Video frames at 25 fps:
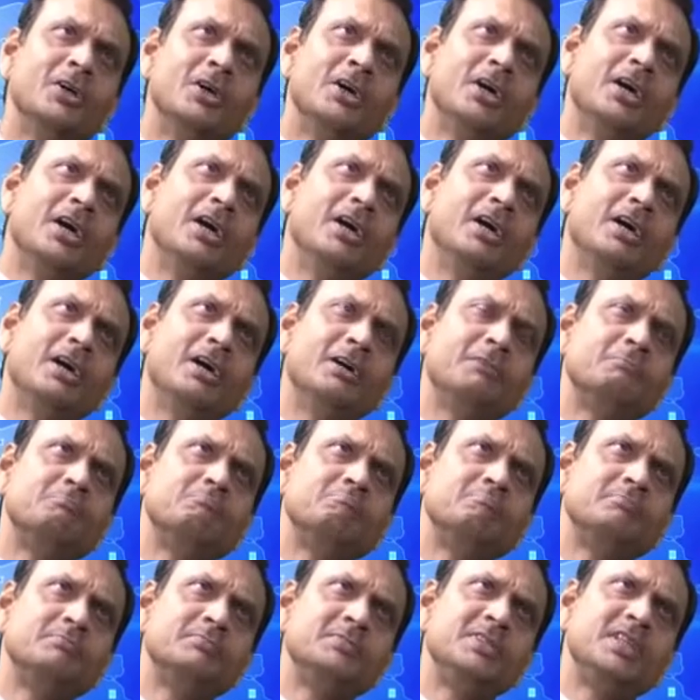
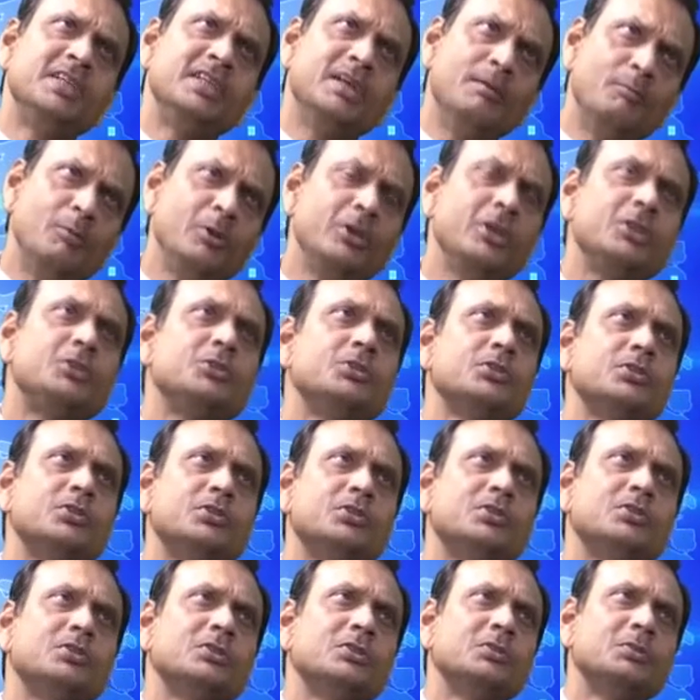the
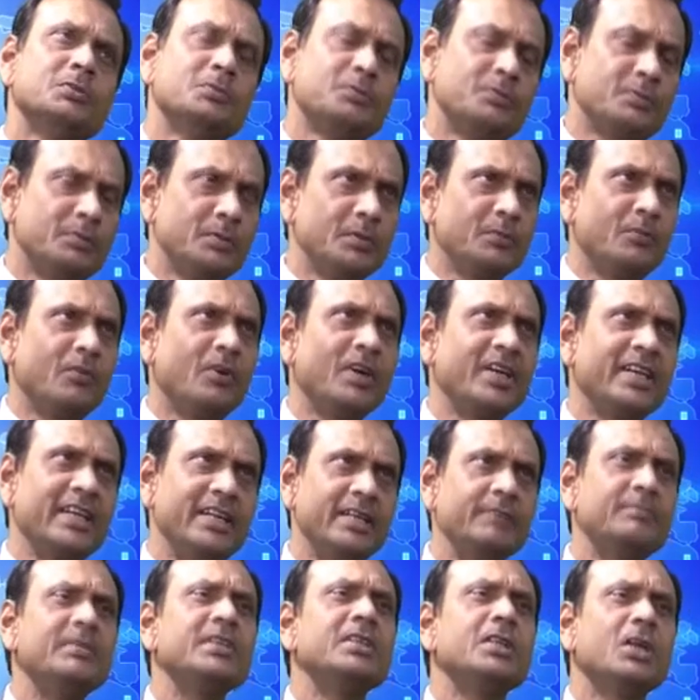WHO for
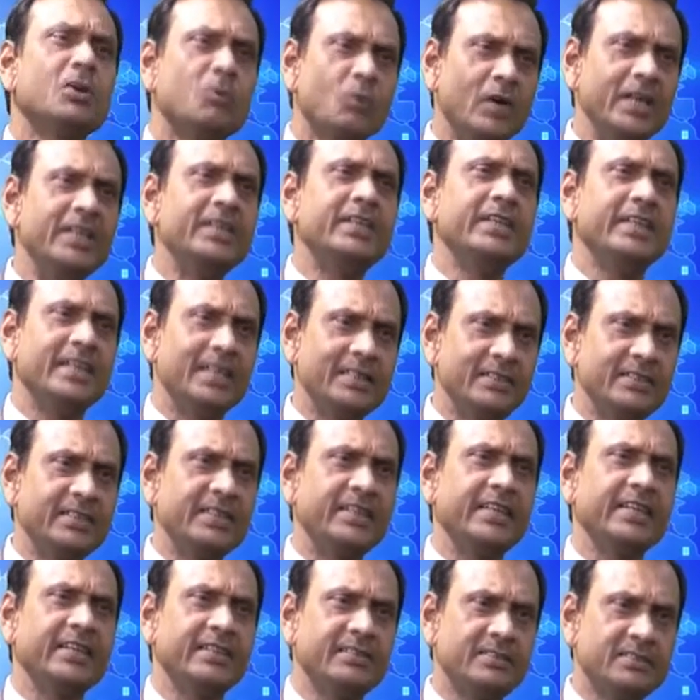delivering the quality health
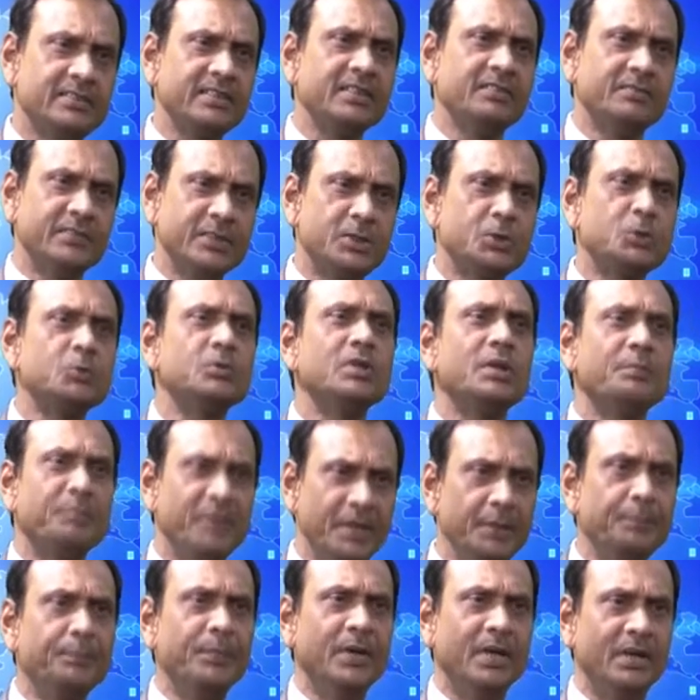care service to the
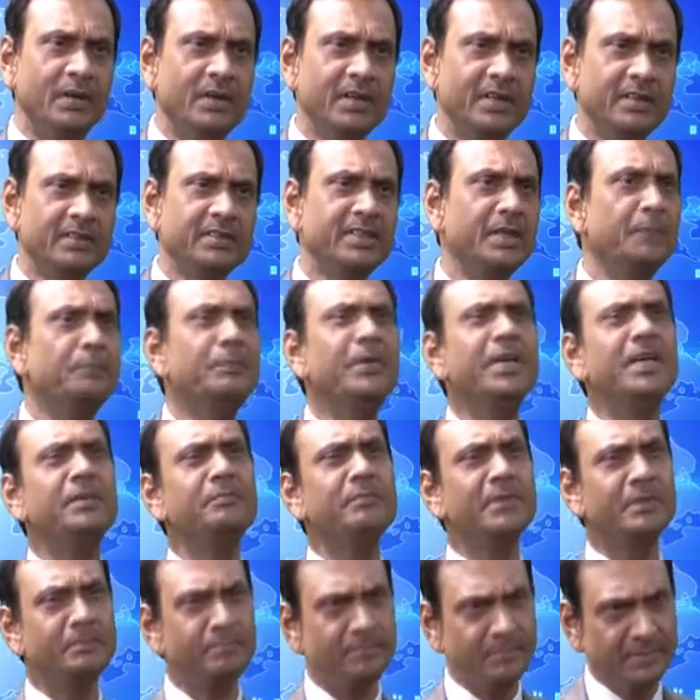people, the
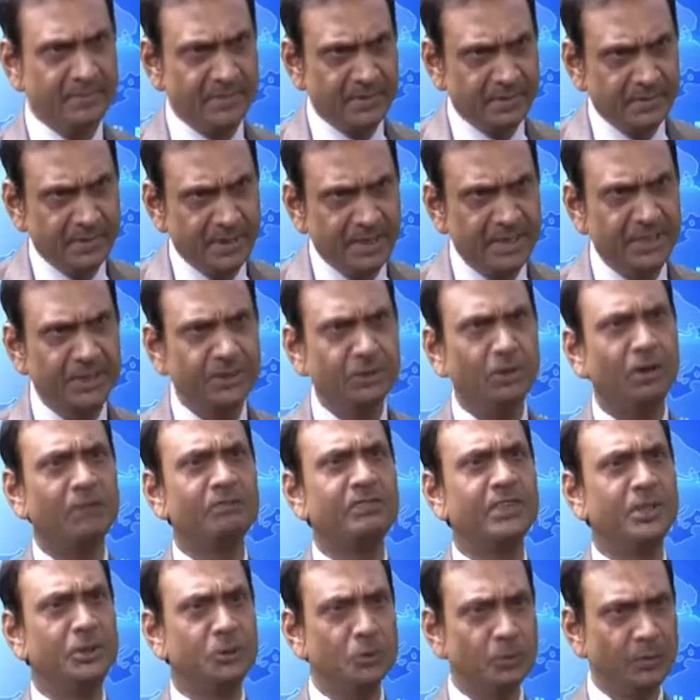minimum need of
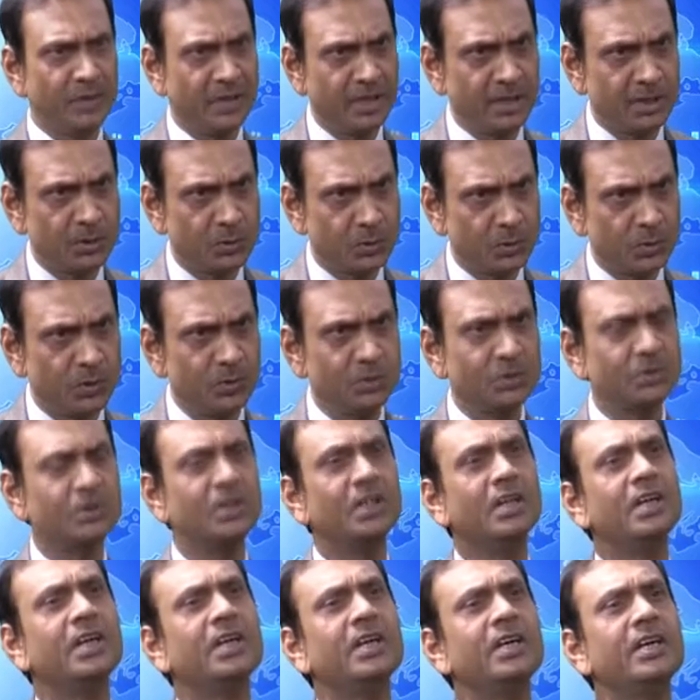the human resource
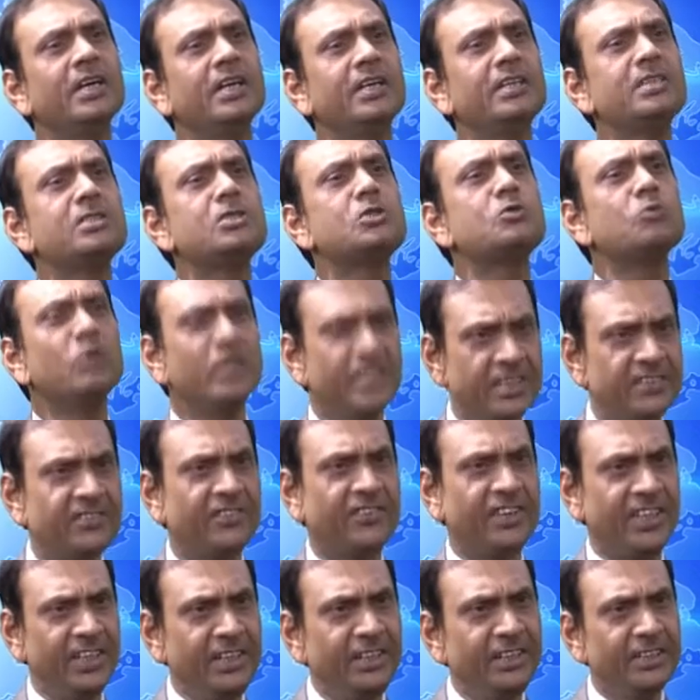is
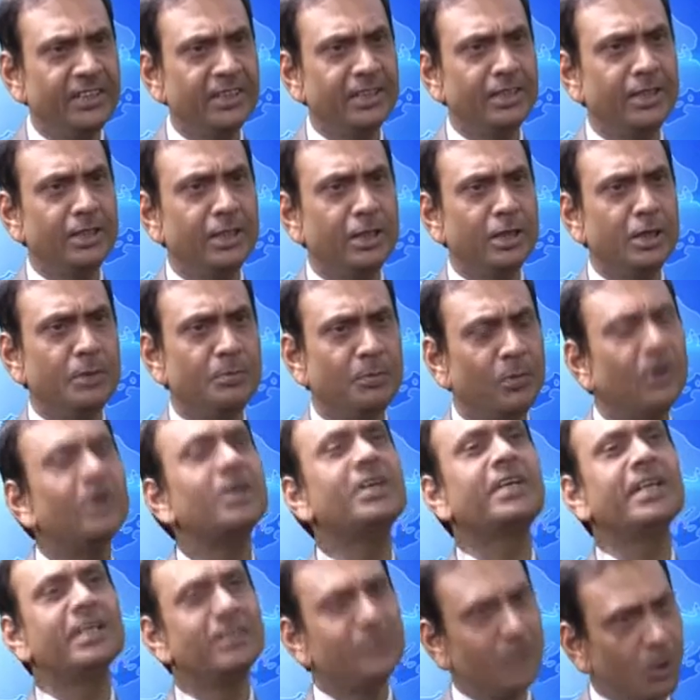23 per
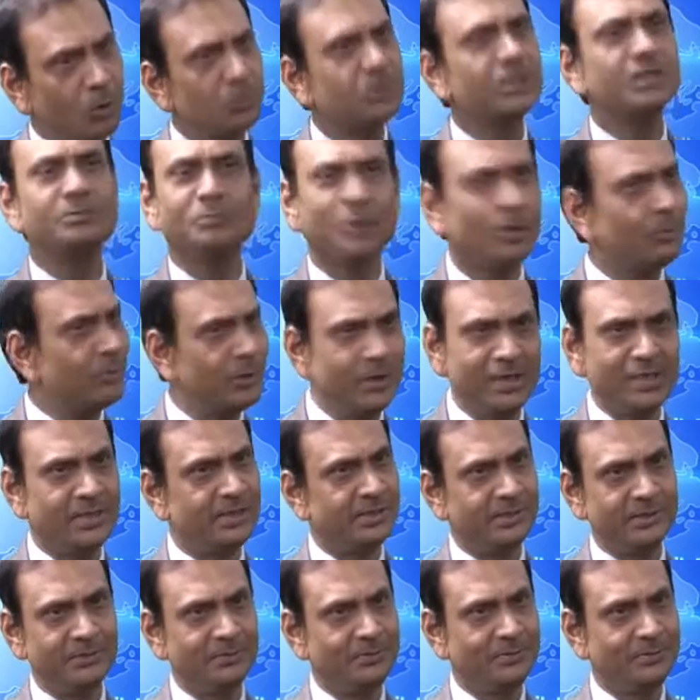10,000 population.